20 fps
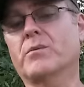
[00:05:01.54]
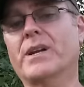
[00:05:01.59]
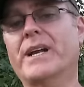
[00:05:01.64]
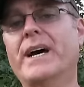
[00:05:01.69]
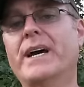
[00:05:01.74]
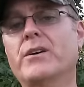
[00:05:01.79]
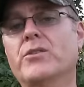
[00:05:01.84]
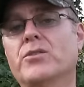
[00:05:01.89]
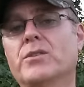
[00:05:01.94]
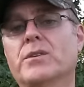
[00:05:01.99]
what
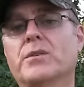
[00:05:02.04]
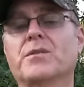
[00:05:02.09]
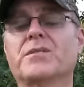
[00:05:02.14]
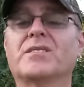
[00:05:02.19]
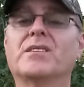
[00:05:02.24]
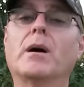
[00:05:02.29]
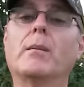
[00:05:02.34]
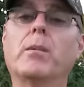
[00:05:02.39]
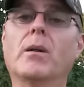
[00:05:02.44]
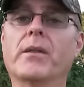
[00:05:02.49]
I usually do is
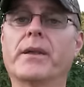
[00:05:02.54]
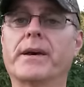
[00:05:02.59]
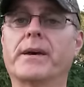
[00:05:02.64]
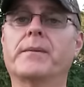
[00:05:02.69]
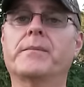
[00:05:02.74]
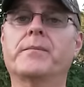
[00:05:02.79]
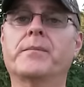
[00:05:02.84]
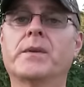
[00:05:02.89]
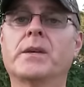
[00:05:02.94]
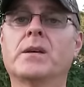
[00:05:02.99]
double that.
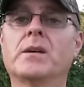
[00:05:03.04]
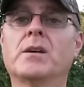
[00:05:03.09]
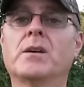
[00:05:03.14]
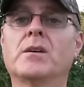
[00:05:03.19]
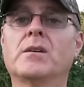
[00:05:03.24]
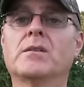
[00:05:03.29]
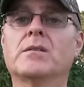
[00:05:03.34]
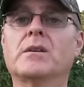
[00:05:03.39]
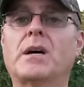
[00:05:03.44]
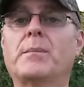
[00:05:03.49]

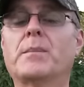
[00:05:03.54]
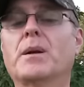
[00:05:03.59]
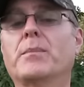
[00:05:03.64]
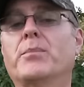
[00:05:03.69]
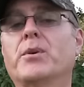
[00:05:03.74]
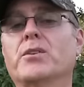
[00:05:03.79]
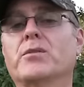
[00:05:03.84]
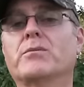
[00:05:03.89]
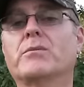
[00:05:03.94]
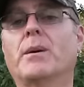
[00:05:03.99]
So I'm going to put